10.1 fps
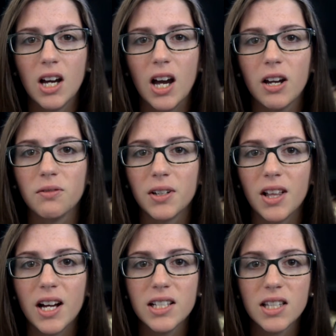I
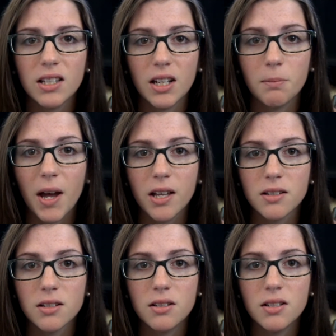realized that
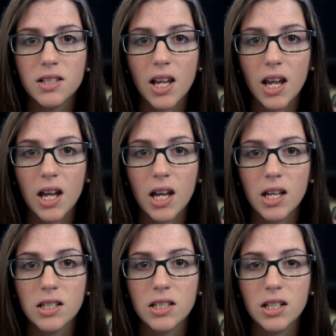pencils
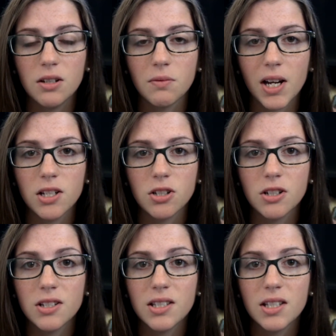and
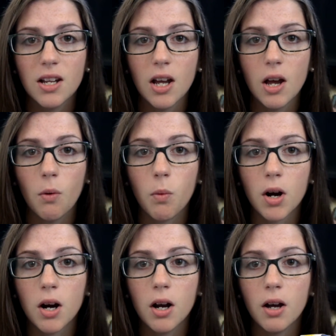erasers
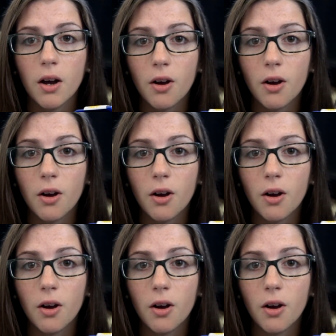were a